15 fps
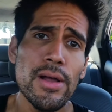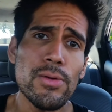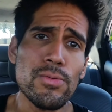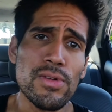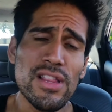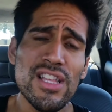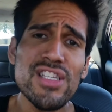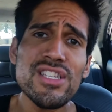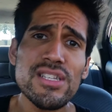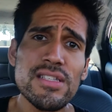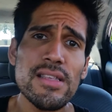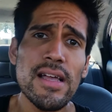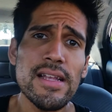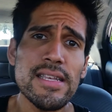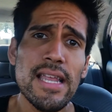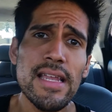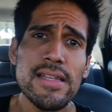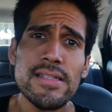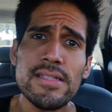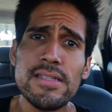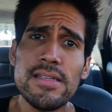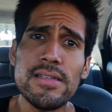religious-like
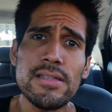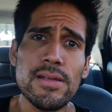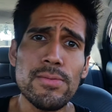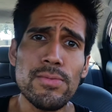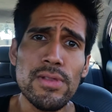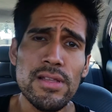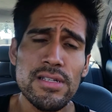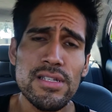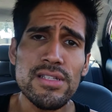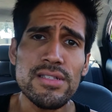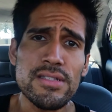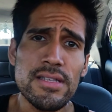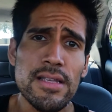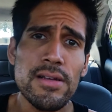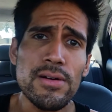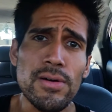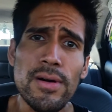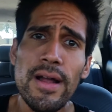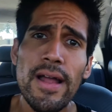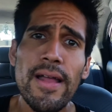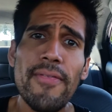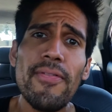tendencies and religious zeal,
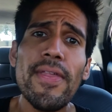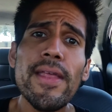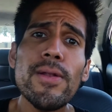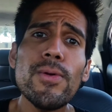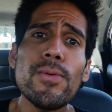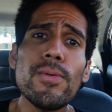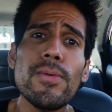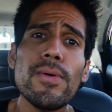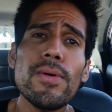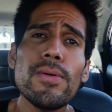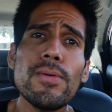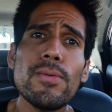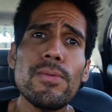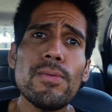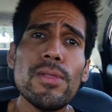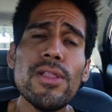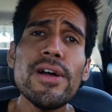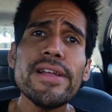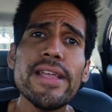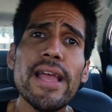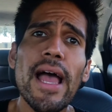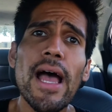they don't
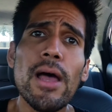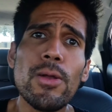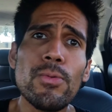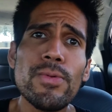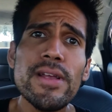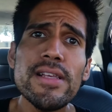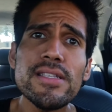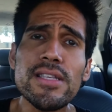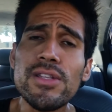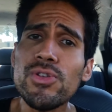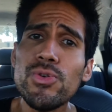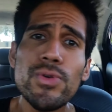look at reason.